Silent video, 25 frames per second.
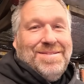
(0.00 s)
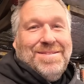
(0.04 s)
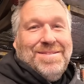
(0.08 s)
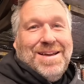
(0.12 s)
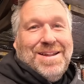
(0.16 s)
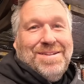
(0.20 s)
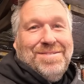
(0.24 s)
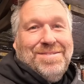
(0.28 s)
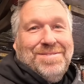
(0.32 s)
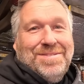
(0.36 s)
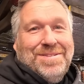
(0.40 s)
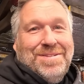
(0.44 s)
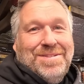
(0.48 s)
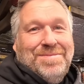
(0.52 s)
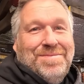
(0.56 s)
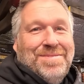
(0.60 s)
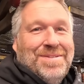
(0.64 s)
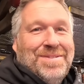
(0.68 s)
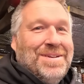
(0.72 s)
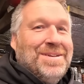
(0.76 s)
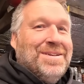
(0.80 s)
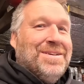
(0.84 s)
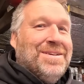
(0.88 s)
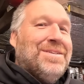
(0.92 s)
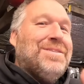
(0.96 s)
That'll do.
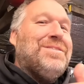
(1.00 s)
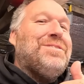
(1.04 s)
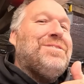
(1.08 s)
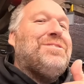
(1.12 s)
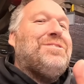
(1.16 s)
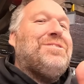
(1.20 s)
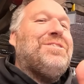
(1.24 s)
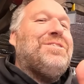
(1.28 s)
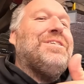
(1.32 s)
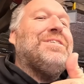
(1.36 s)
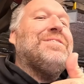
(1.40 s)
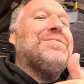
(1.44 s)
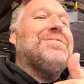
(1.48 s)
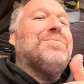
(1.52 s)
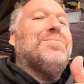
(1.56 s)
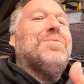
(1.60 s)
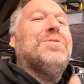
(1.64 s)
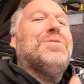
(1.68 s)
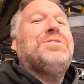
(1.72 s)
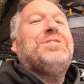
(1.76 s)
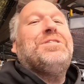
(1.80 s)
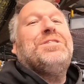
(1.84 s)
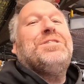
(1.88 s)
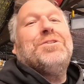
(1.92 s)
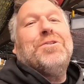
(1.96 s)
Cheers for
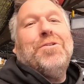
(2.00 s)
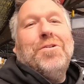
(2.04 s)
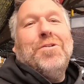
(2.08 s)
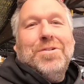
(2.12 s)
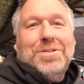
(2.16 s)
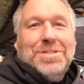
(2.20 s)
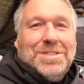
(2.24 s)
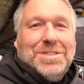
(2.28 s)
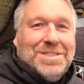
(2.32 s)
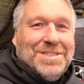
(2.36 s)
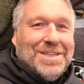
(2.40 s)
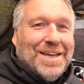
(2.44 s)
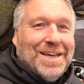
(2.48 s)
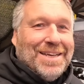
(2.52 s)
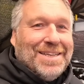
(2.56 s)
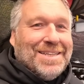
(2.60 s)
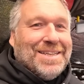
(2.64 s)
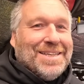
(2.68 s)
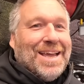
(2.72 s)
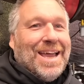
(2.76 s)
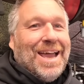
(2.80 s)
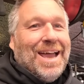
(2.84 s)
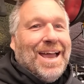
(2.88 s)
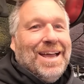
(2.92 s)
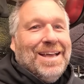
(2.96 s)
watching, guys.
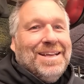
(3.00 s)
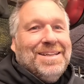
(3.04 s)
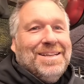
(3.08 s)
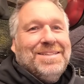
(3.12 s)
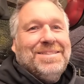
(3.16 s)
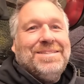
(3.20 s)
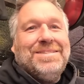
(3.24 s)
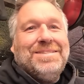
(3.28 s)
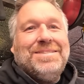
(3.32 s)
Take care.